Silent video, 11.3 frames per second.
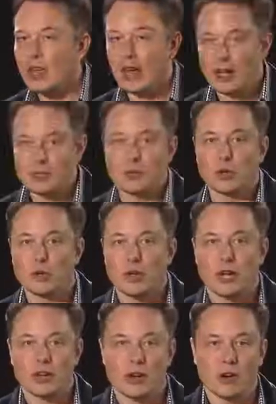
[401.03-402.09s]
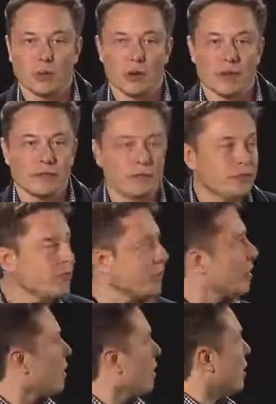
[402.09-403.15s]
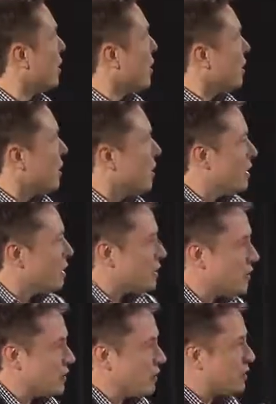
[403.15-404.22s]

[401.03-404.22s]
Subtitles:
has the autopilot hardware. So